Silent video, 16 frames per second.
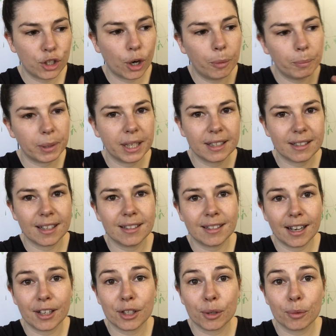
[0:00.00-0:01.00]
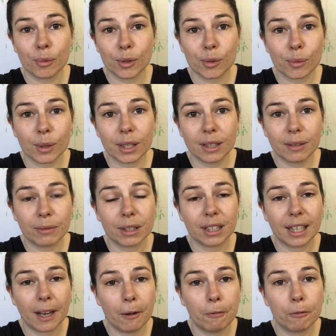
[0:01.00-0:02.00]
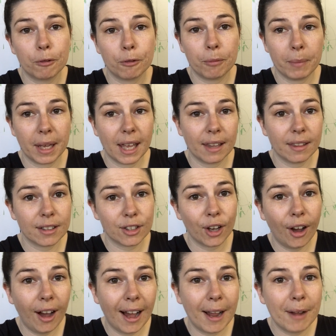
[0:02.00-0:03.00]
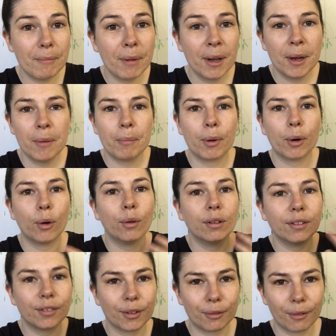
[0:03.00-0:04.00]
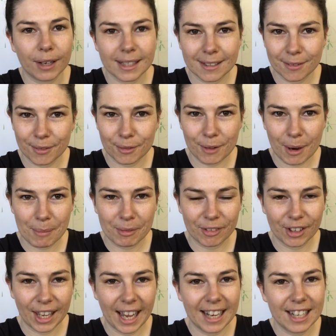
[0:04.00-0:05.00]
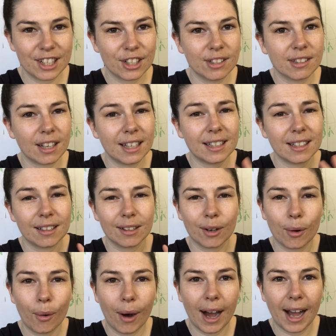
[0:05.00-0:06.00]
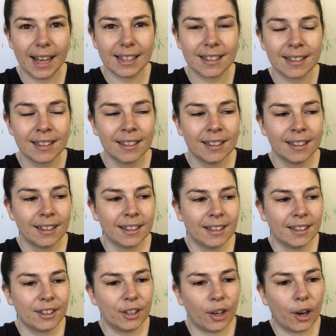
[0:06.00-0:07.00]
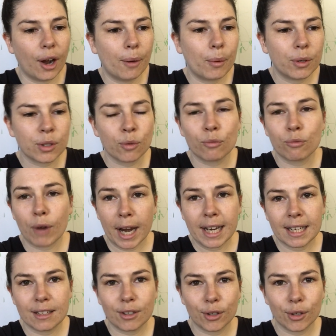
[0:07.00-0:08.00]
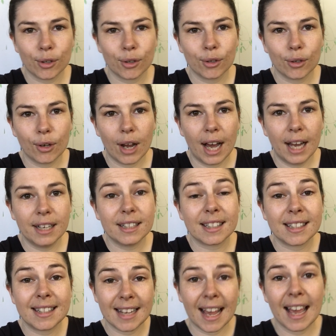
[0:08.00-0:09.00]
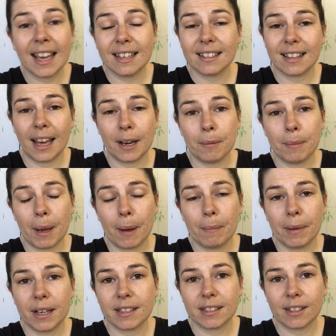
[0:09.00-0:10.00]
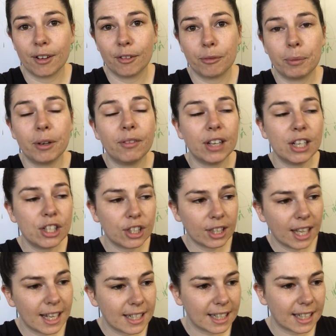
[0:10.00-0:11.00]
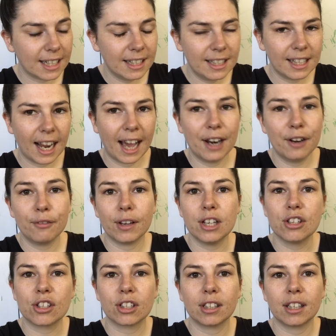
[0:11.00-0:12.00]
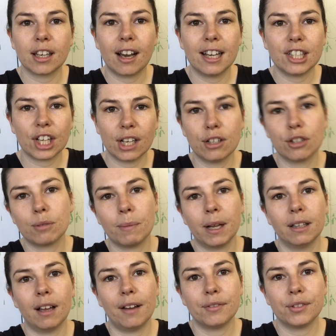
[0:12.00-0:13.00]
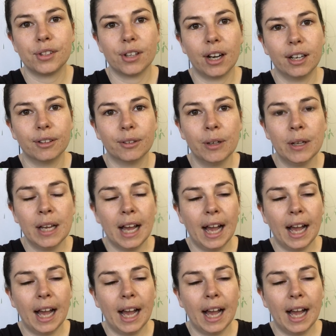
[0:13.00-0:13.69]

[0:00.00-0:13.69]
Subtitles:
chomping sensation was really, really helpful for me at the time, but all of the rest of the ramifications I didn't quite, you know, I wasn't ready to understand that about myself. But eventually I did, and eventually I changed my lifestyle,